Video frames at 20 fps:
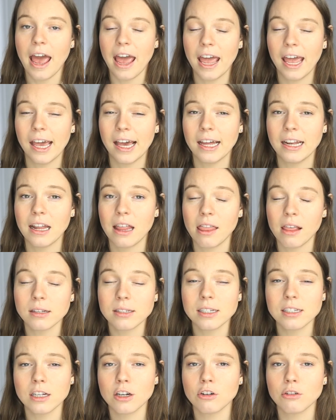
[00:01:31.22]
And this
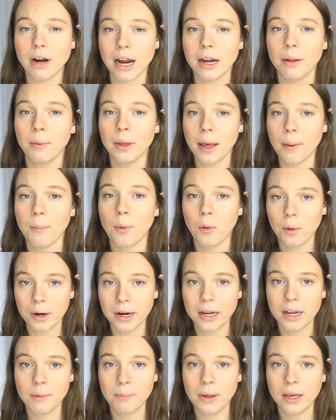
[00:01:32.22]
is incredibly important